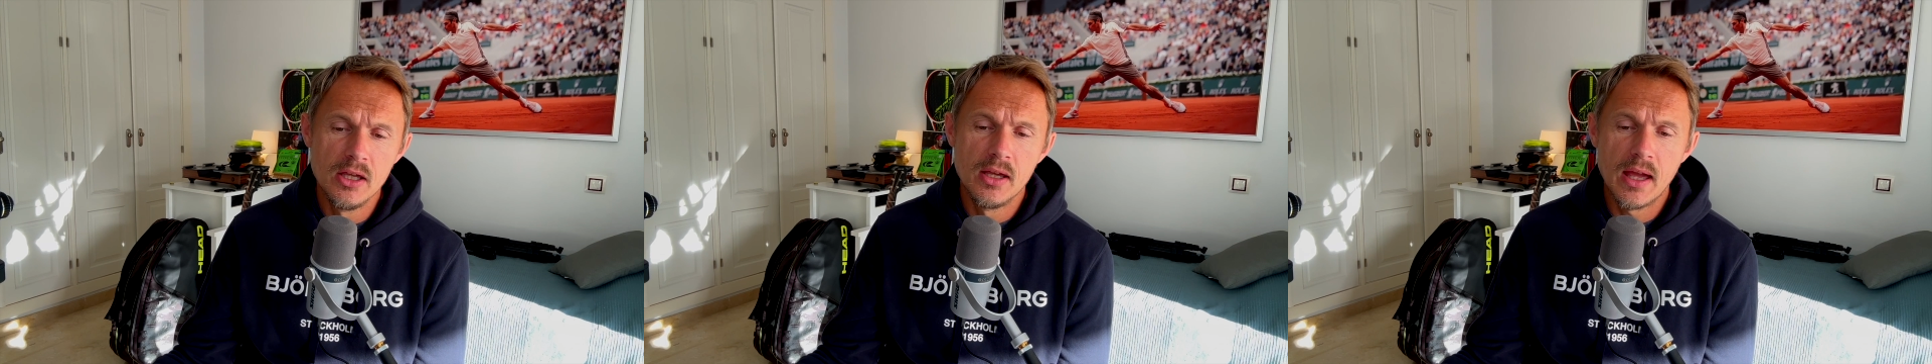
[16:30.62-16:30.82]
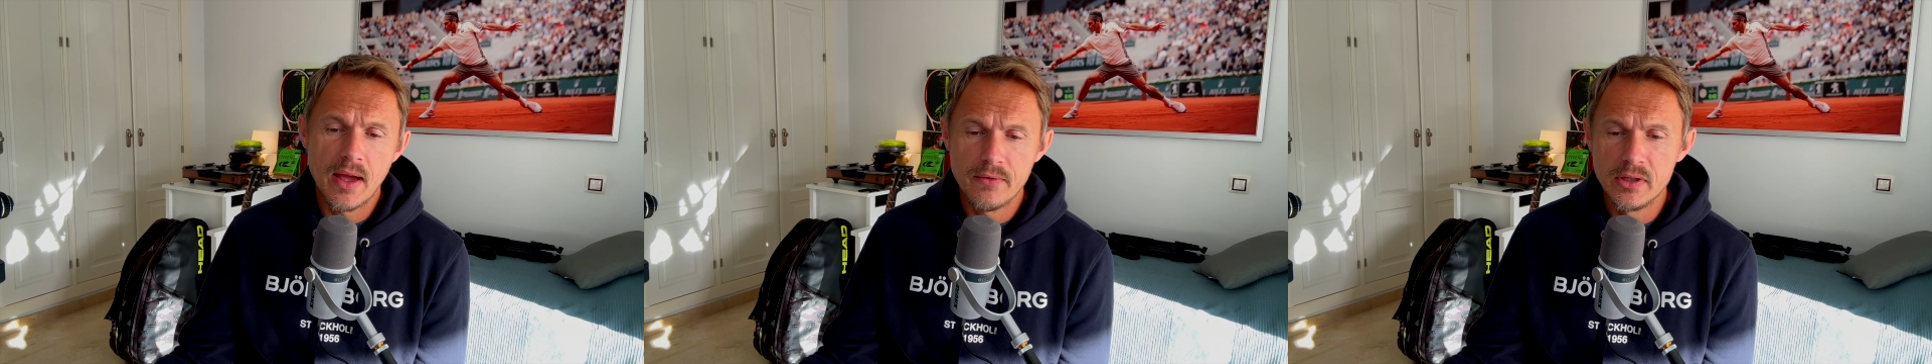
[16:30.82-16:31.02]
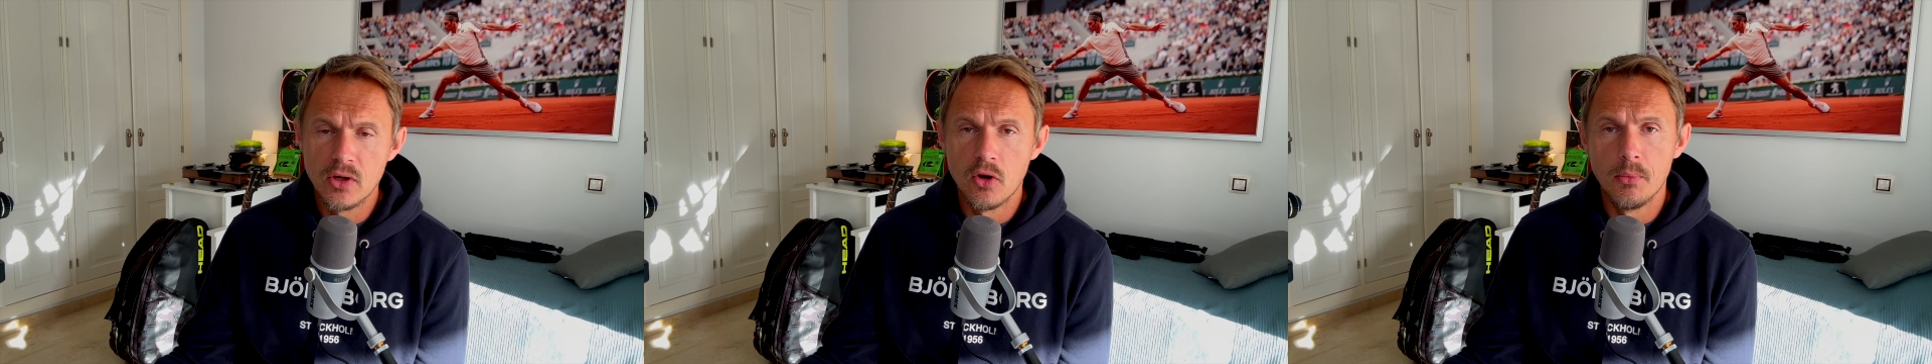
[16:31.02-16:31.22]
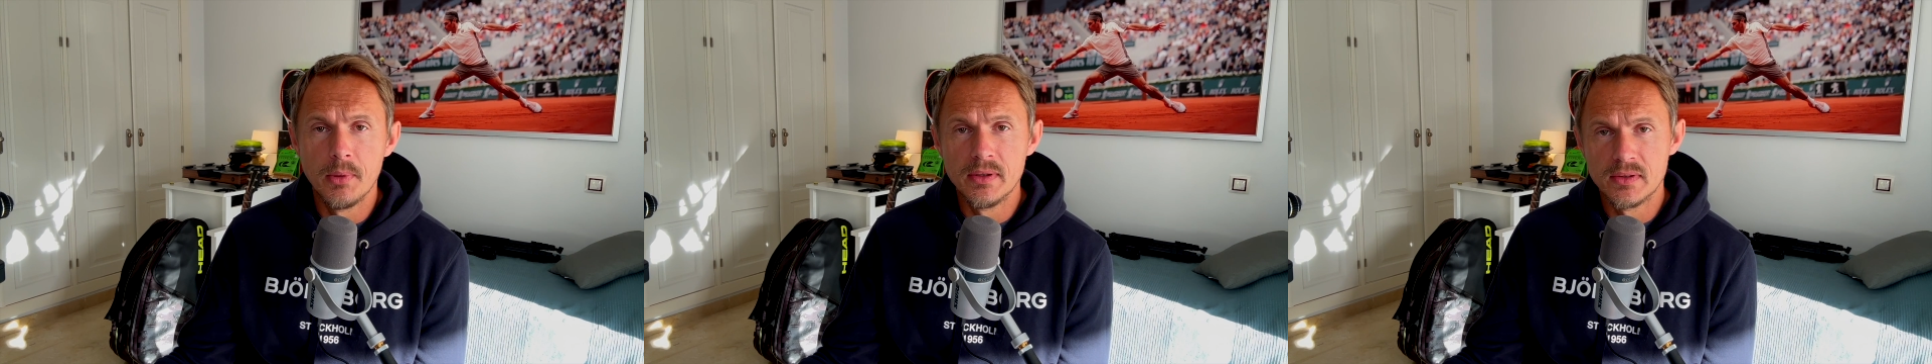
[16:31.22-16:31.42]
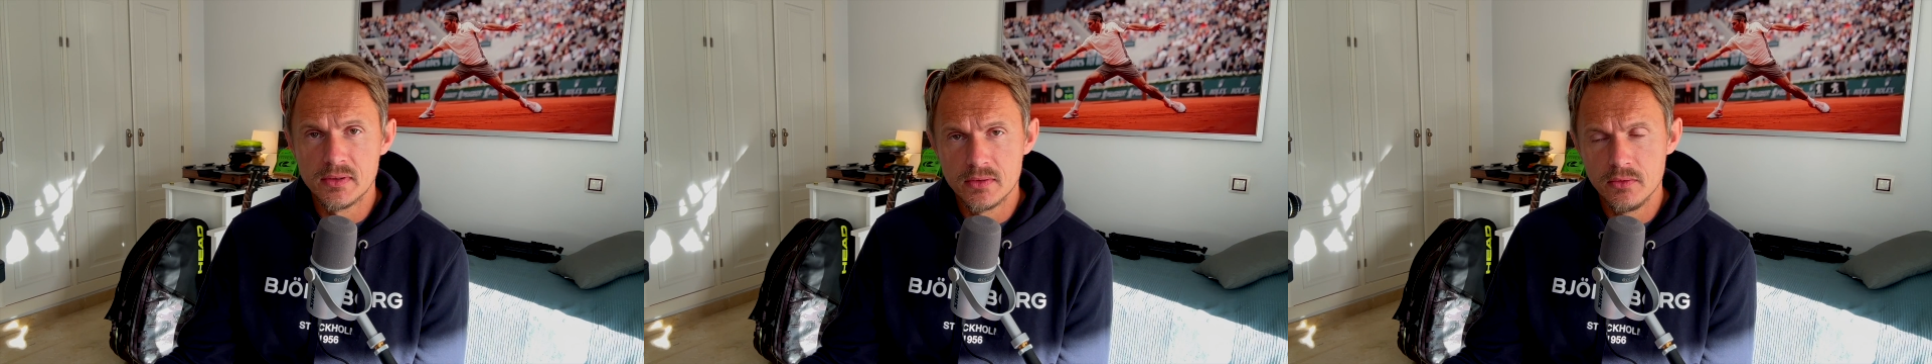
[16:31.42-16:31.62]
Have any
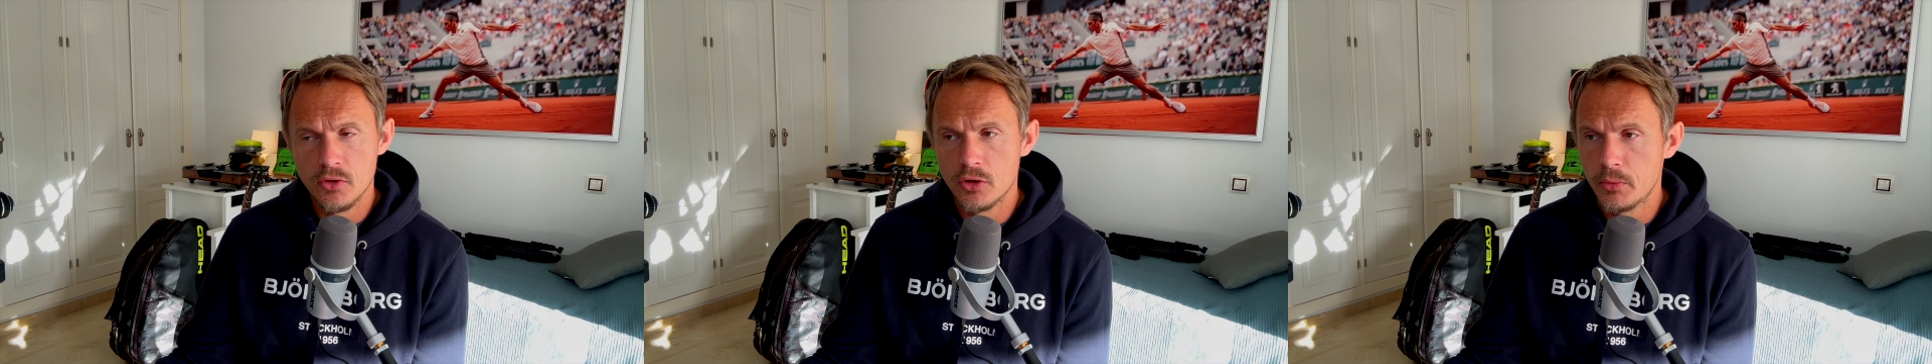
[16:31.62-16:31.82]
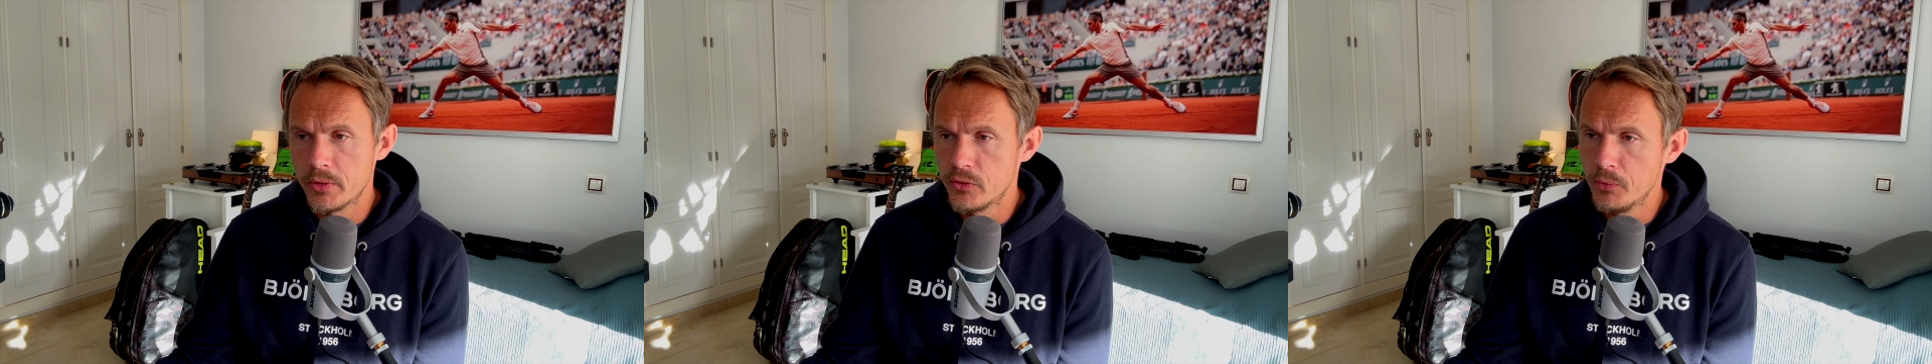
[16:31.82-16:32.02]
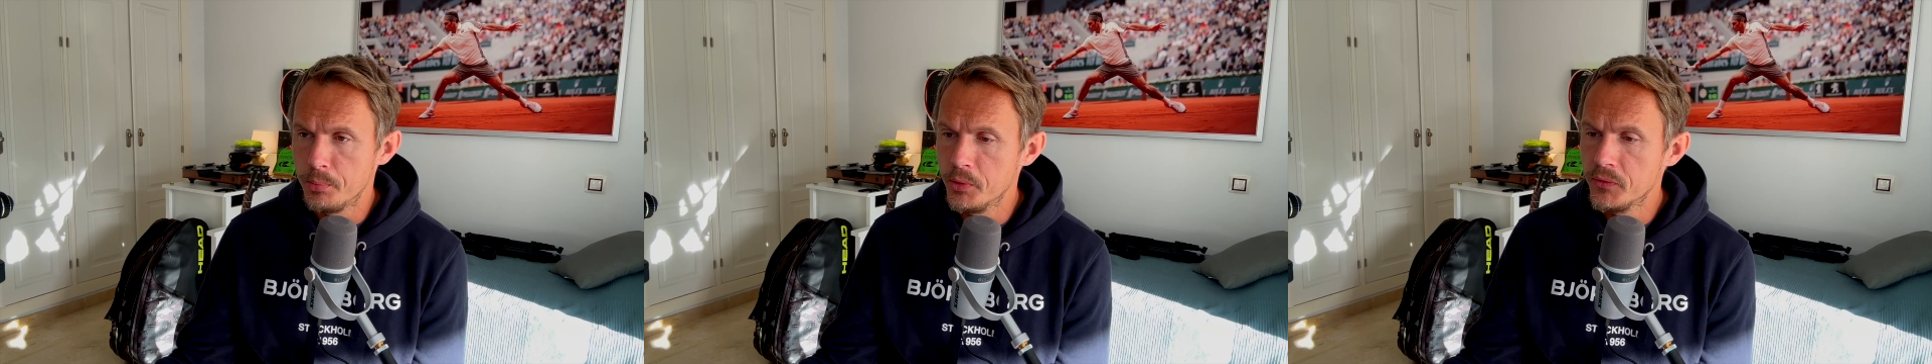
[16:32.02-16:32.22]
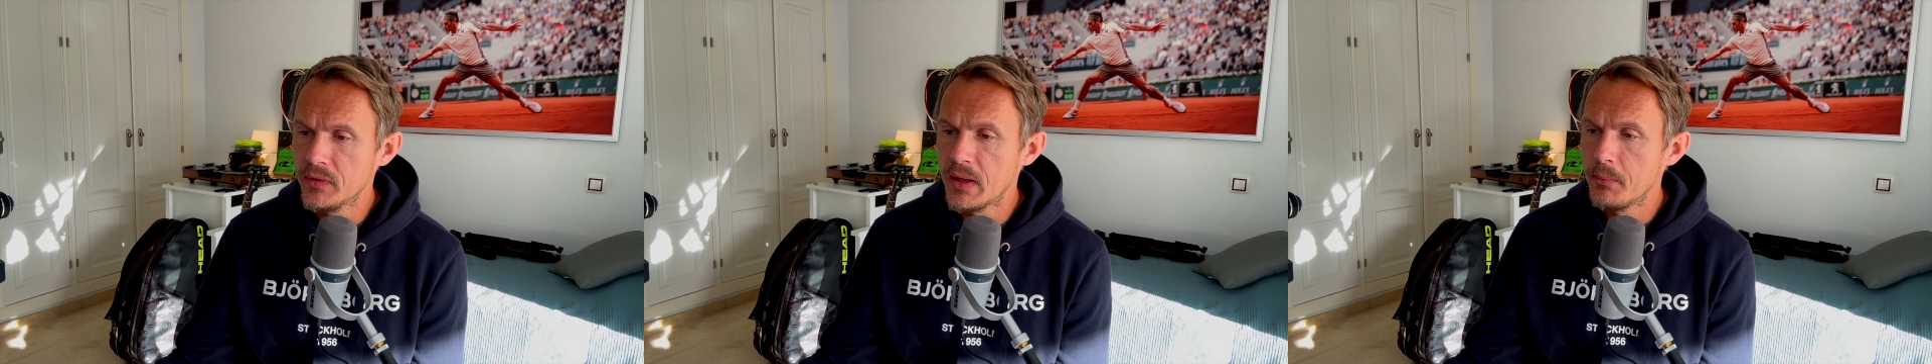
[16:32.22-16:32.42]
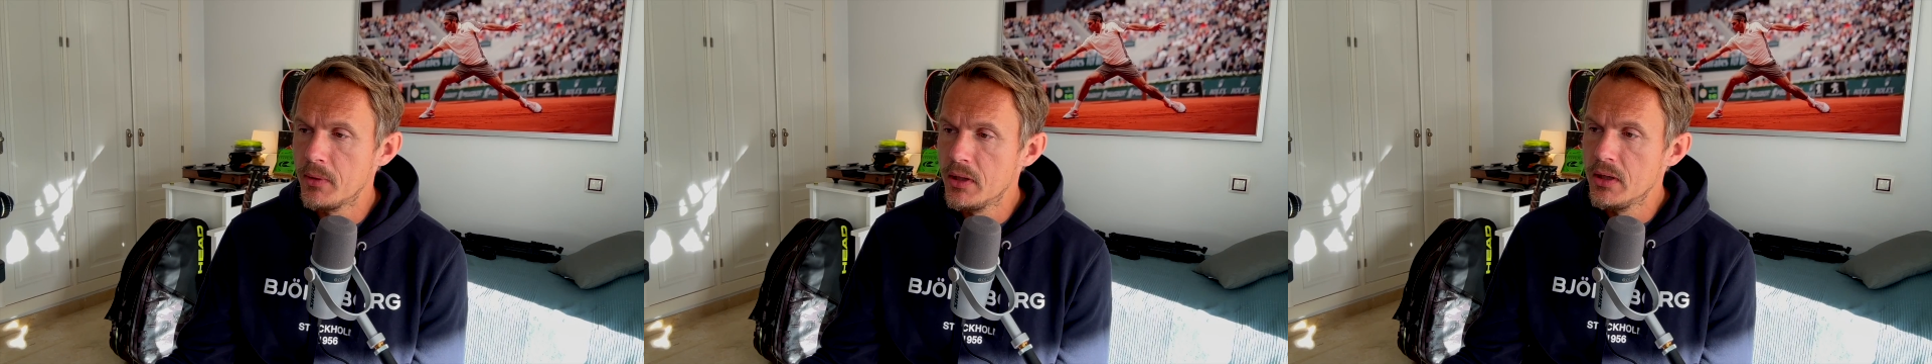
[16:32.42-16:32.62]
comments? You know where to put
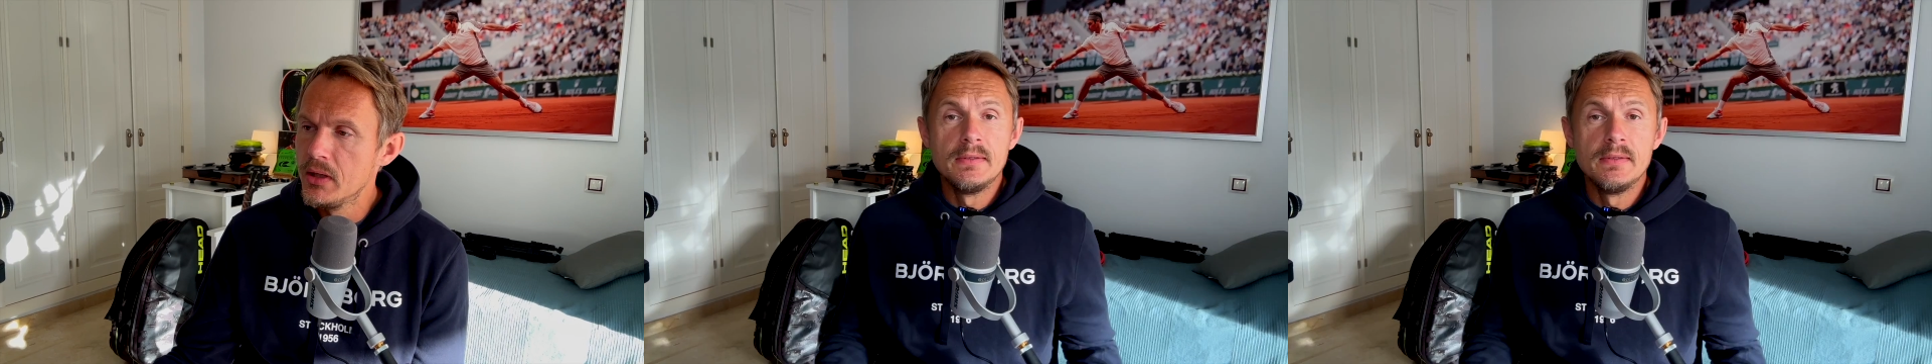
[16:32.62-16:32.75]
them.